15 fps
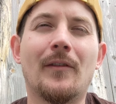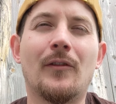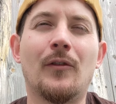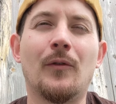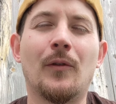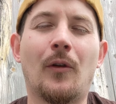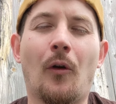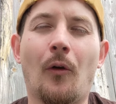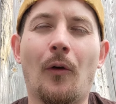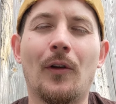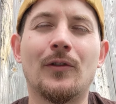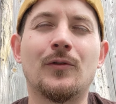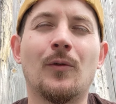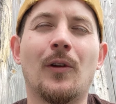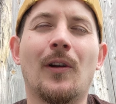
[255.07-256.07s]
to
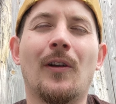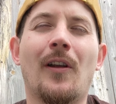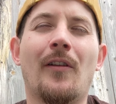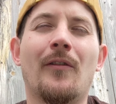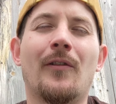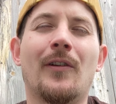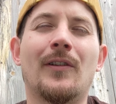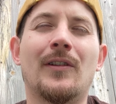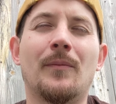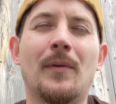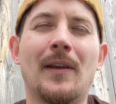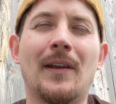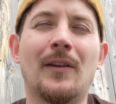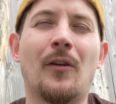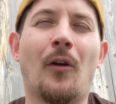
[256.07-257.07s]
encourage one another and to
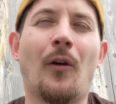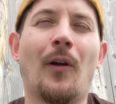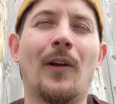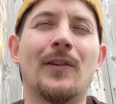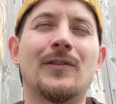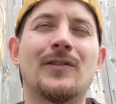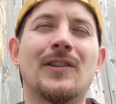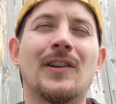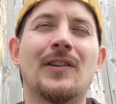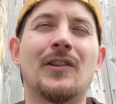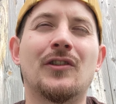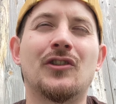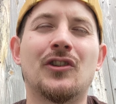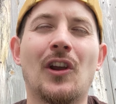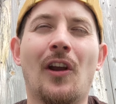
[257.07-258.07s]
be encouraged and
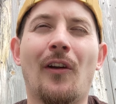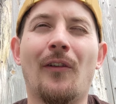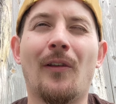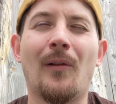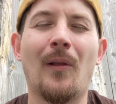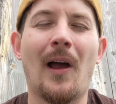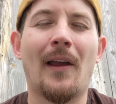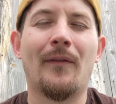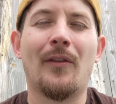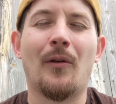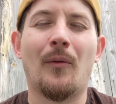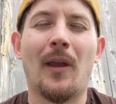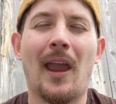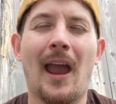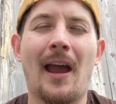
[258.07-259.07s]
to share the life
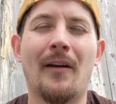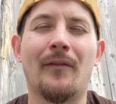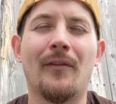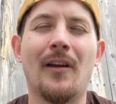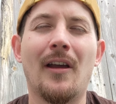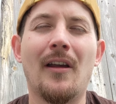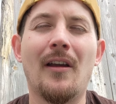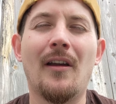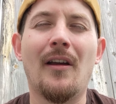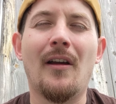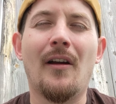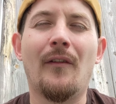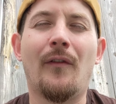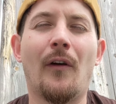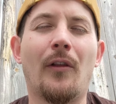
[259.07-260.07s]
that we have.
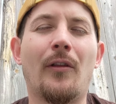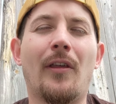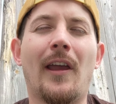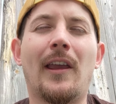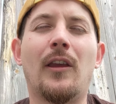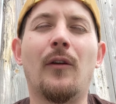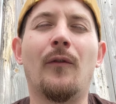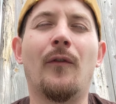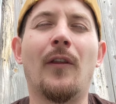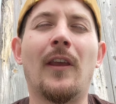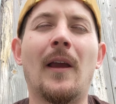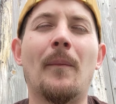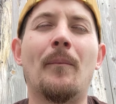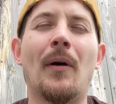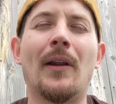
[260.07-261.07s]
Father, thank you for
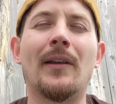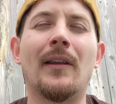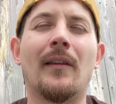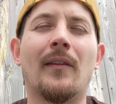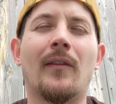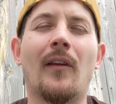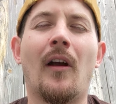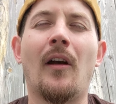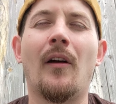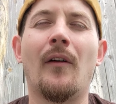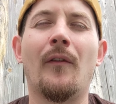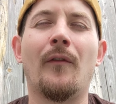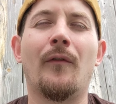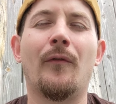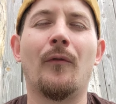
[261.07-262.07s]
the abundance
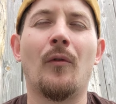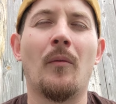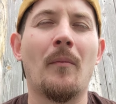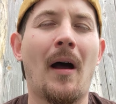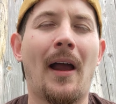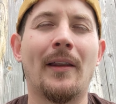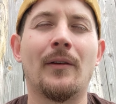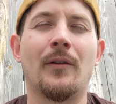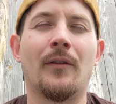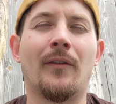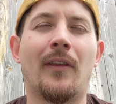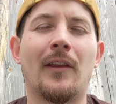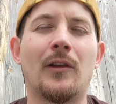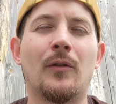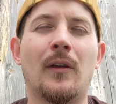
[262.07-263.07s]
of
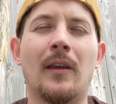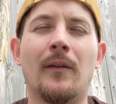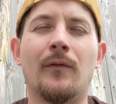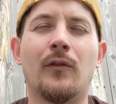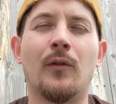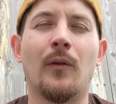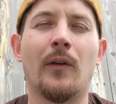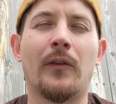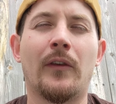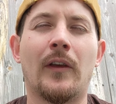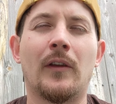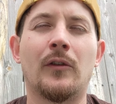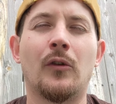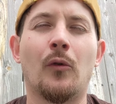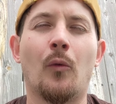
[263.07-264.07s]
reminders that you give to us
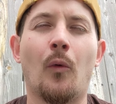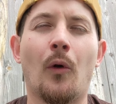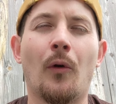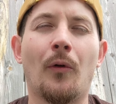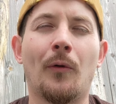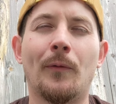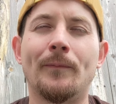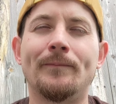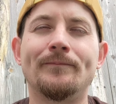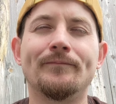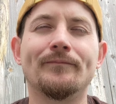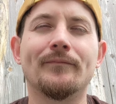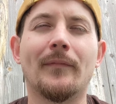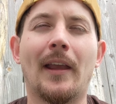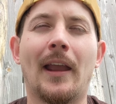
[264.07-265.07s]
in your word
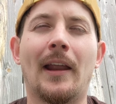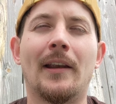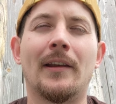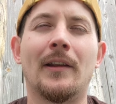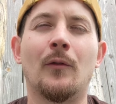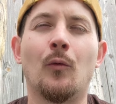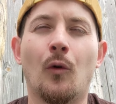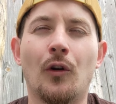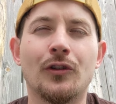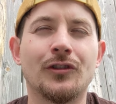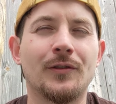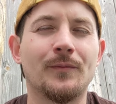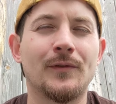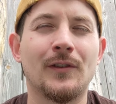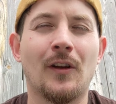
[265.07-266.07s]
and in
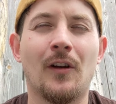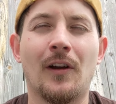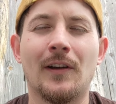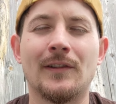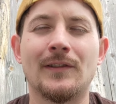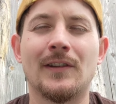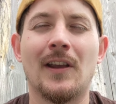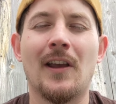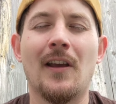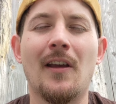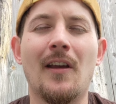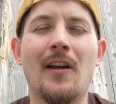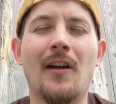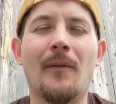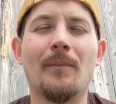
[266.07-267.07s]
worship songs
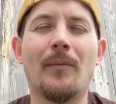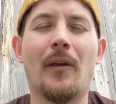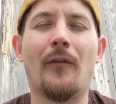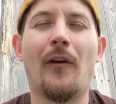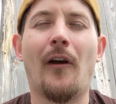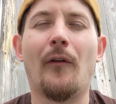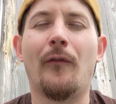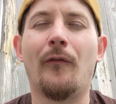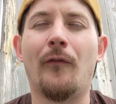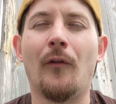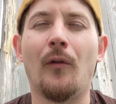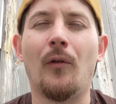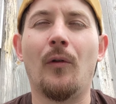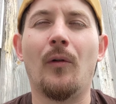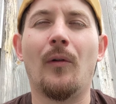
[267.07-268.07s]
of how
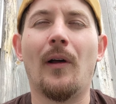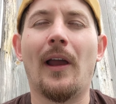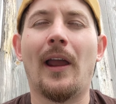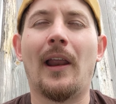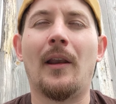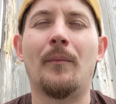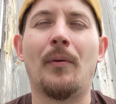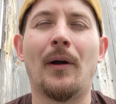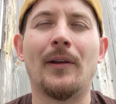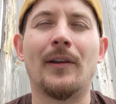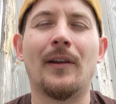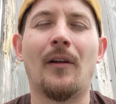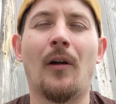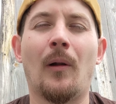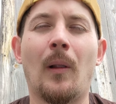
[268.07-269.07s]
full and
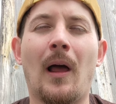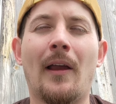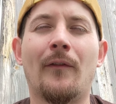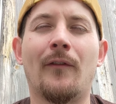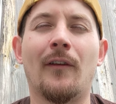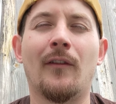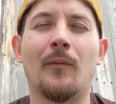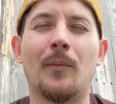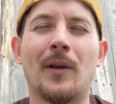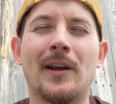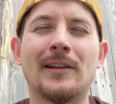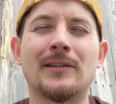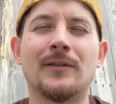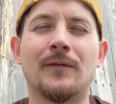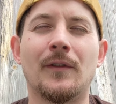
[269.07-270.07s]
abundant our life is
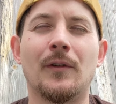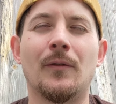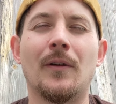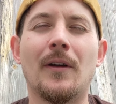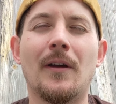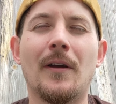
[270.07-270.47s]
because of you.